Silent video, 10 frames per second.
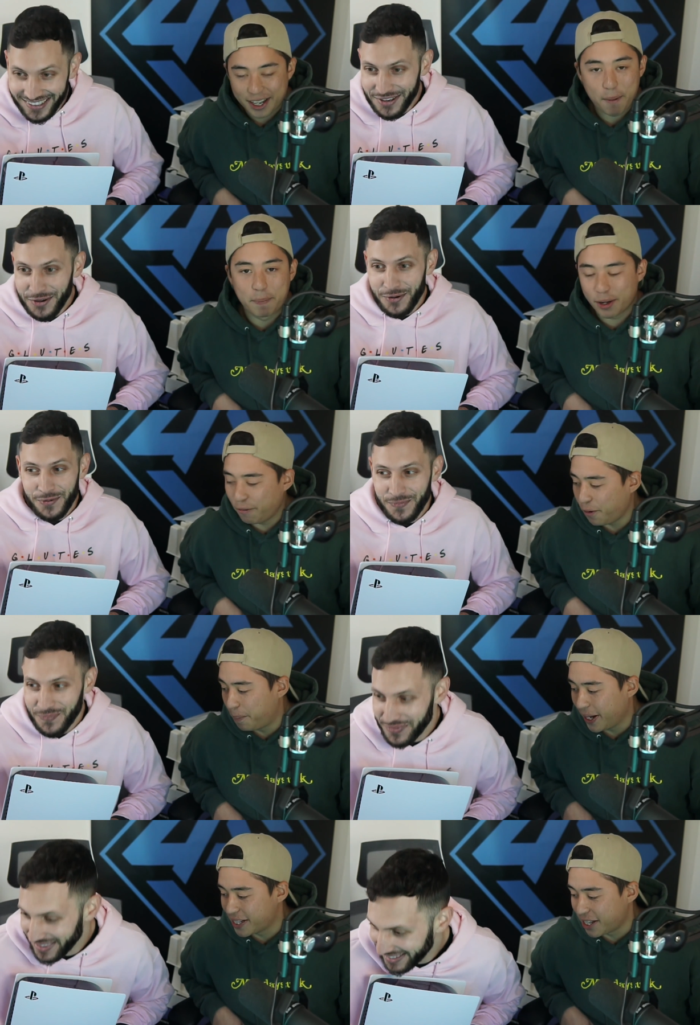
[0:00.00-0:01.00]
Speaker 1: A beautiful
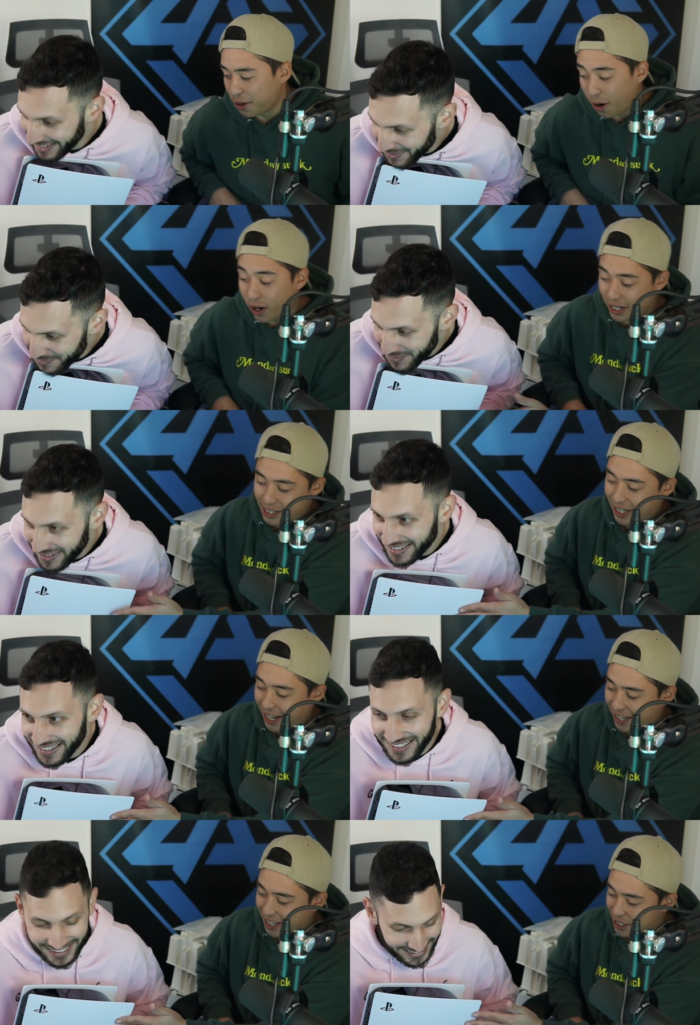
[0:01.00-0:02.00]
piece, though. Honestly,
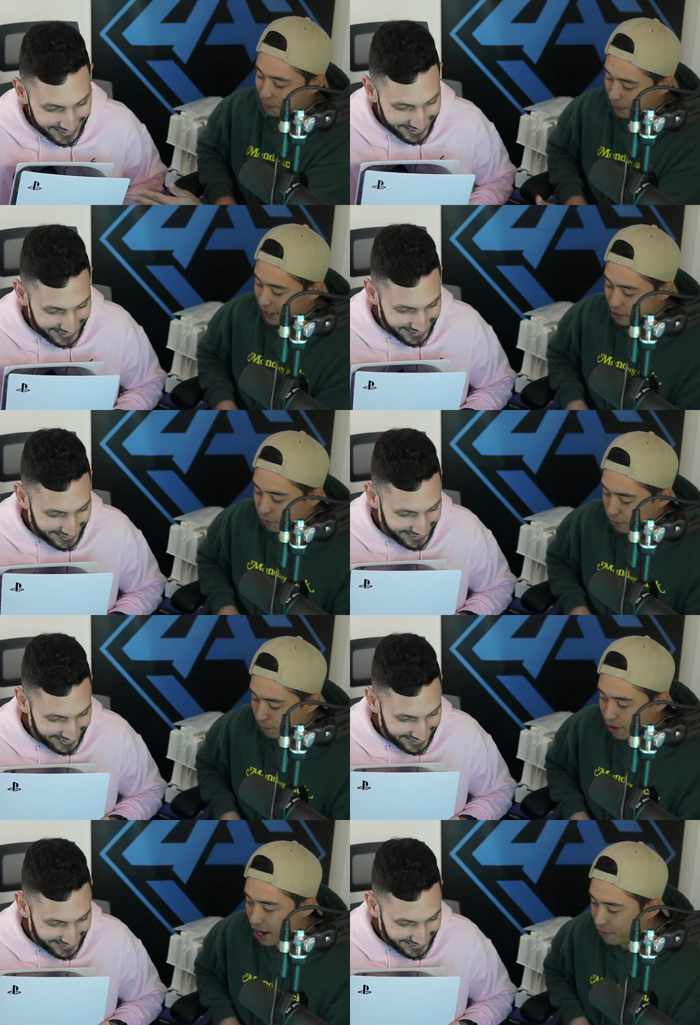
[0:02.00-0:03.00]
like this
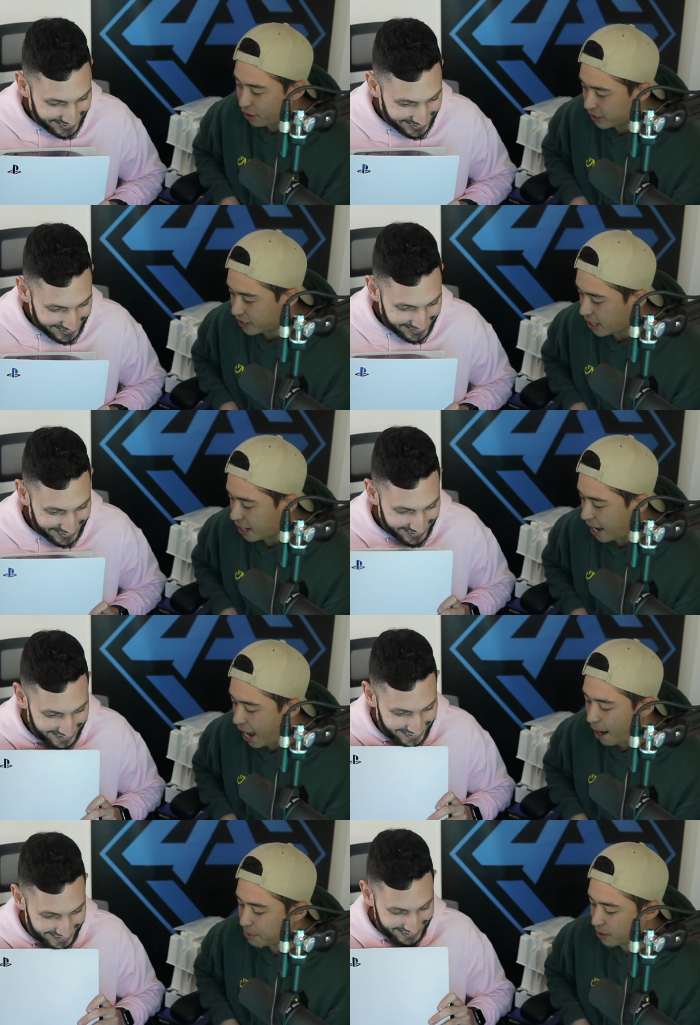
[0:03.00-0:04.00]
PS5 looks
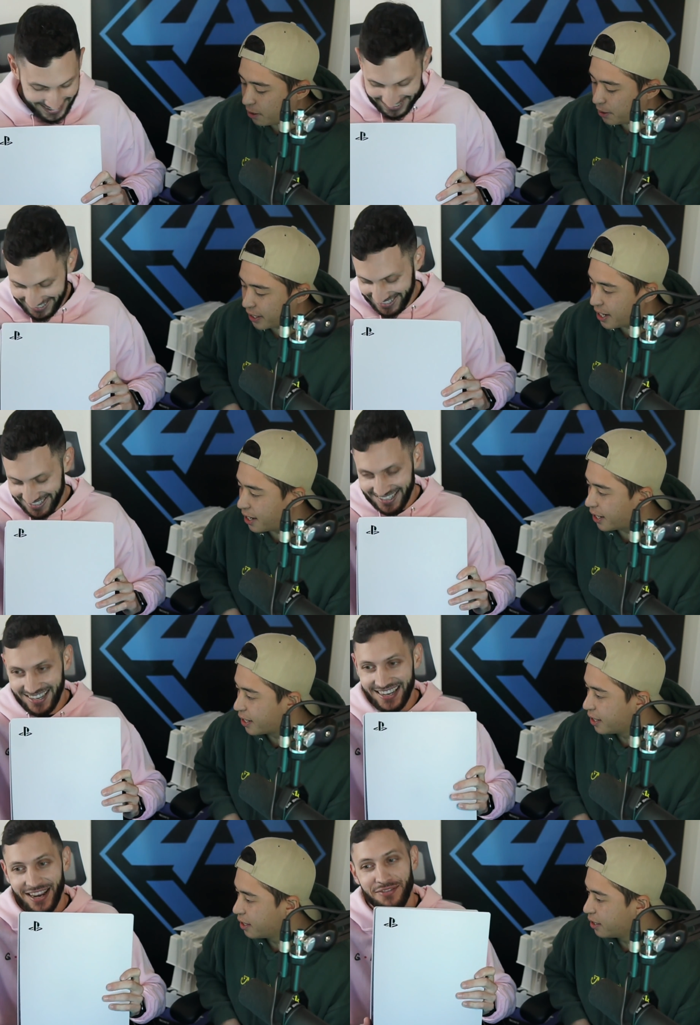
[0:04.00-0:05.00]
absolutely nutty.
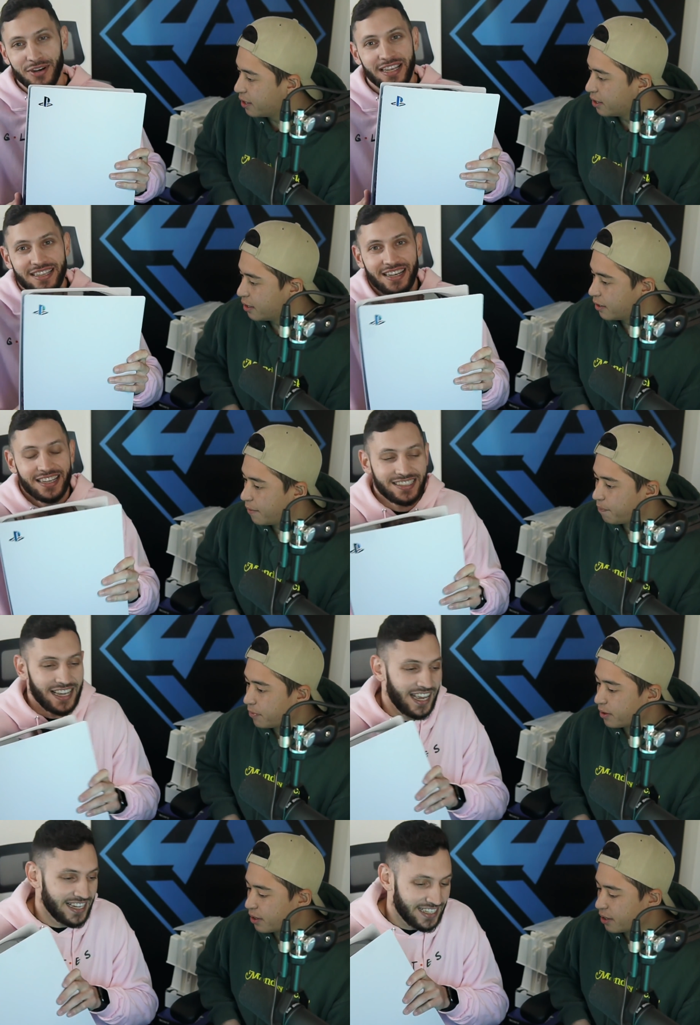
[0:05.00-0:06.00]
It, it really does.
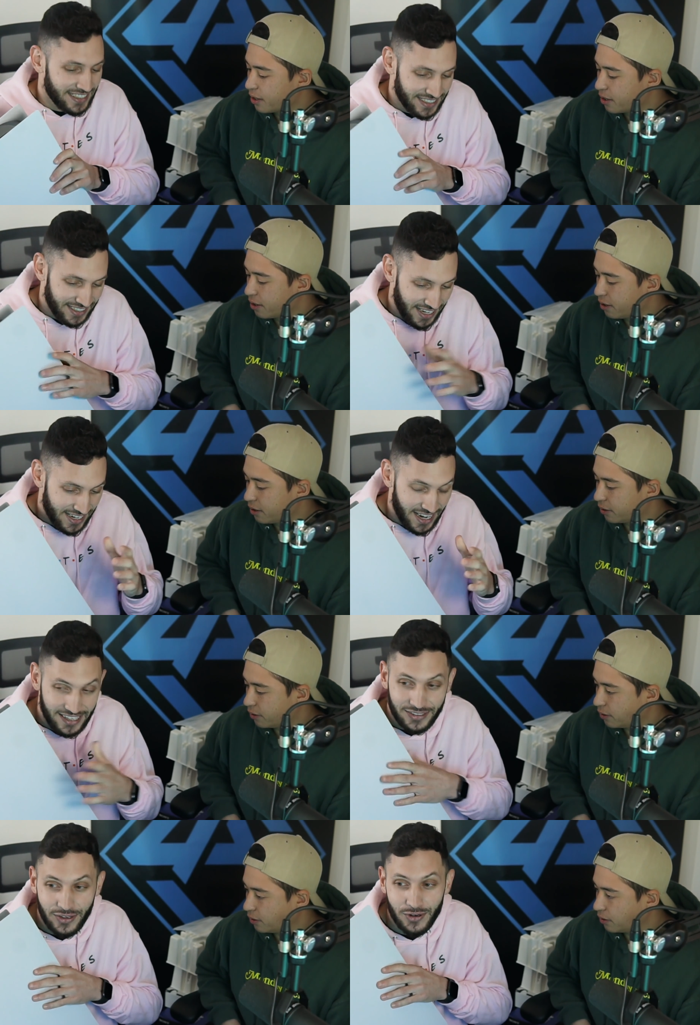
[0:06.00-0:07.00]
Speaker 2: And yeah,
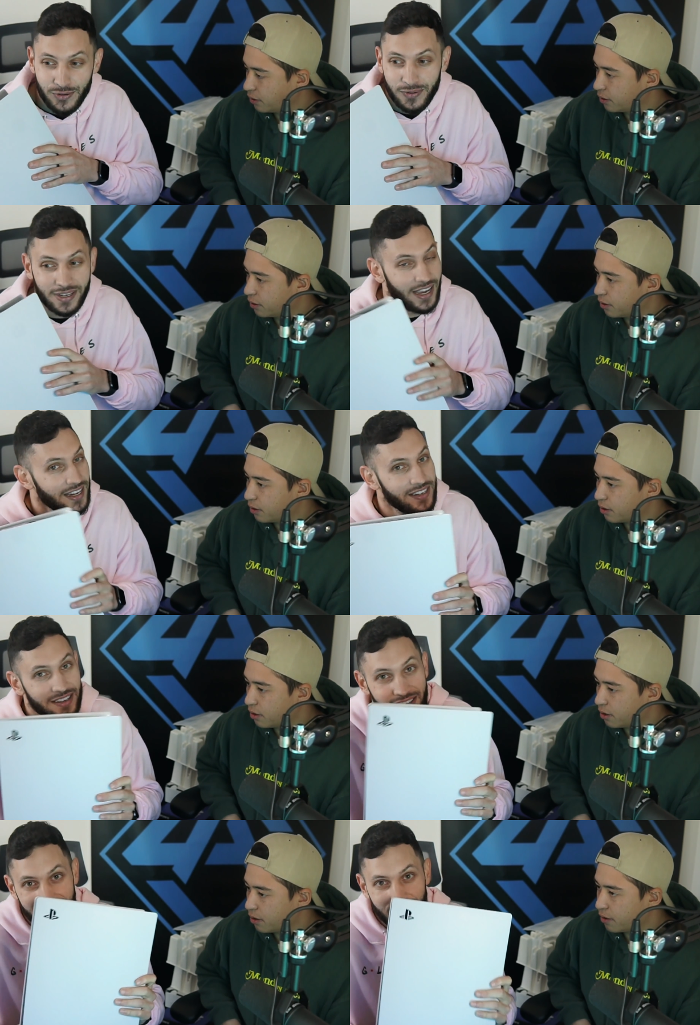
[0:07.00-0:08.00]
guys. So again,
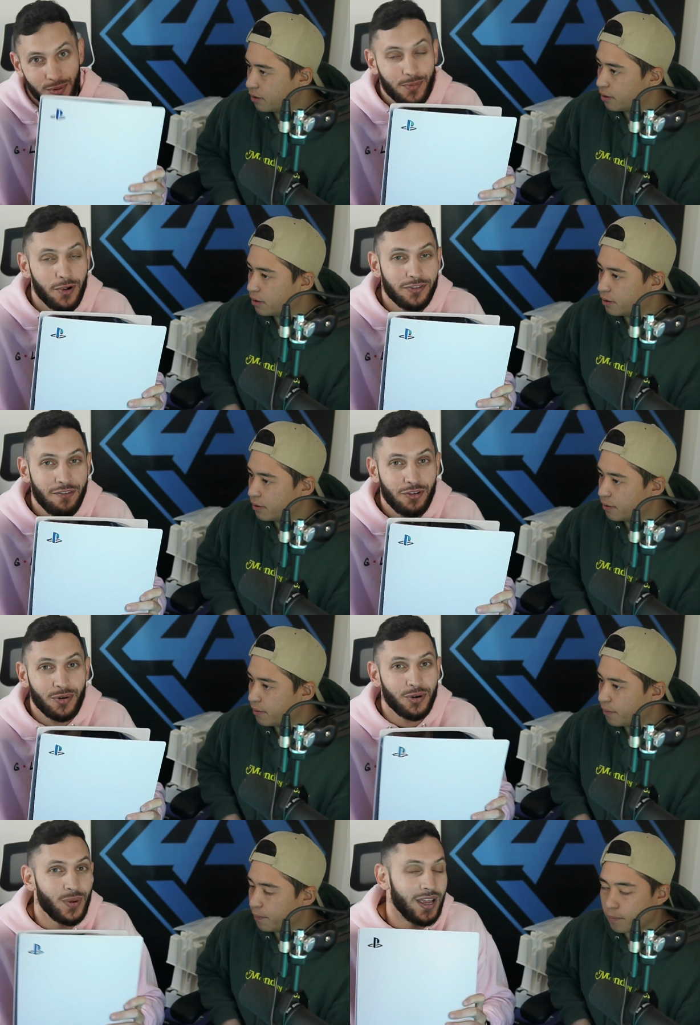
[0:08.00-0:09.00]
we're both giving
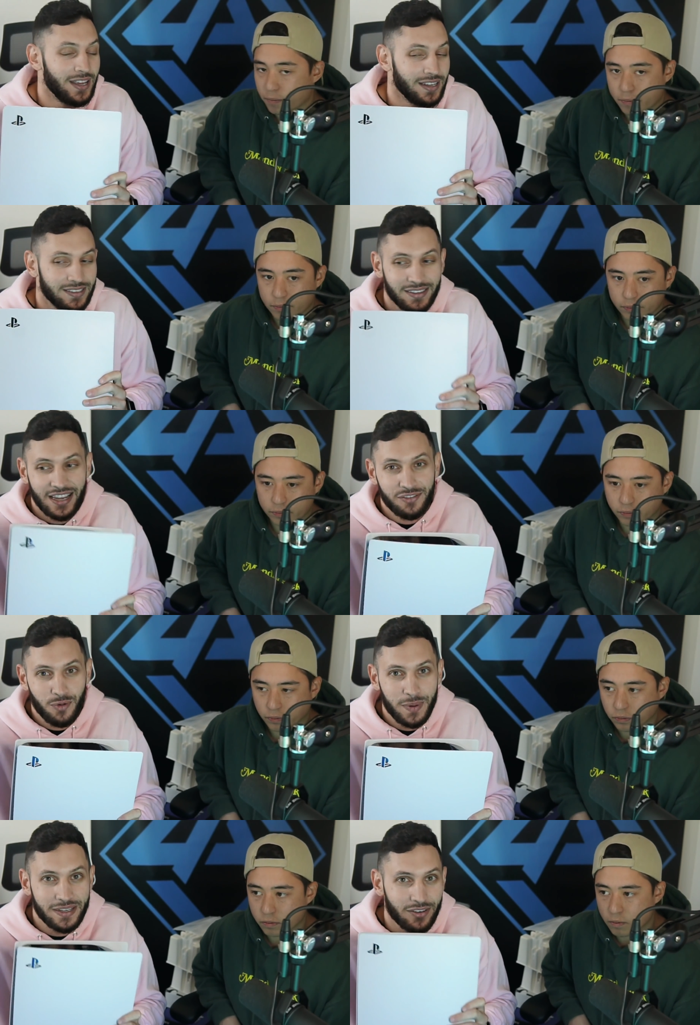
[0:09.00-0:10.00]
one away. Links will
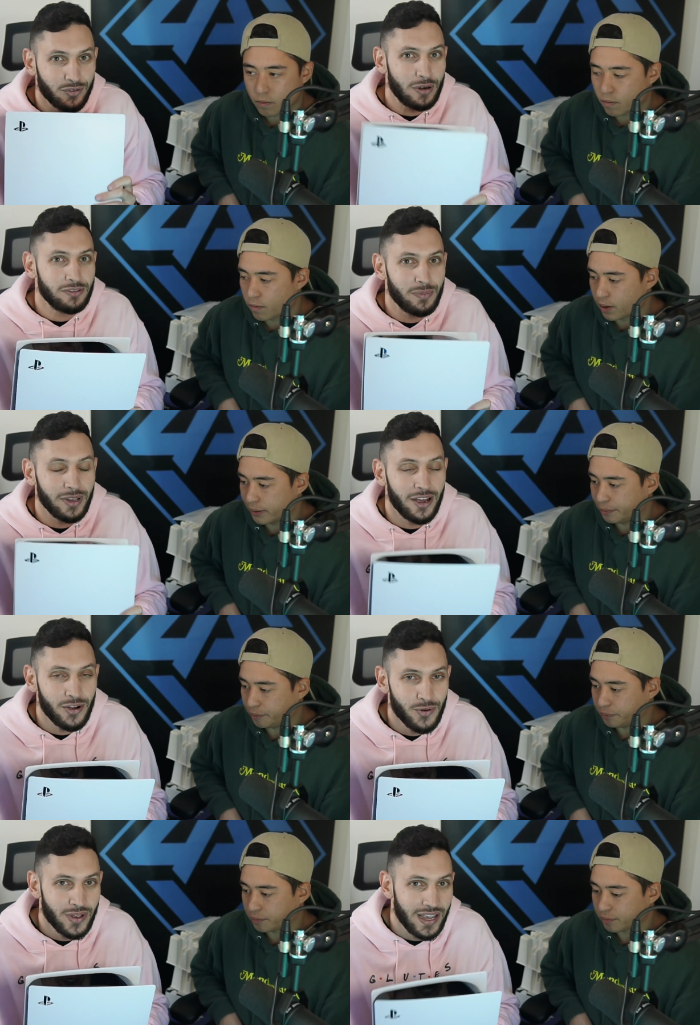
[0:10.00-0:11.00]
be in the description
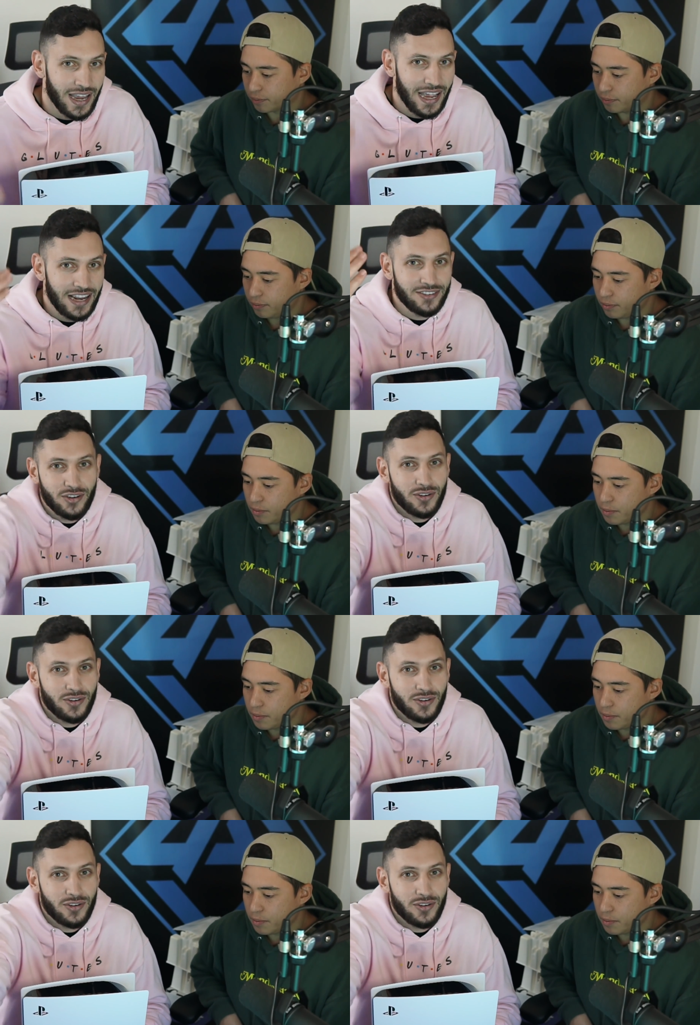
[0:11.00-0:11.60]
below. And until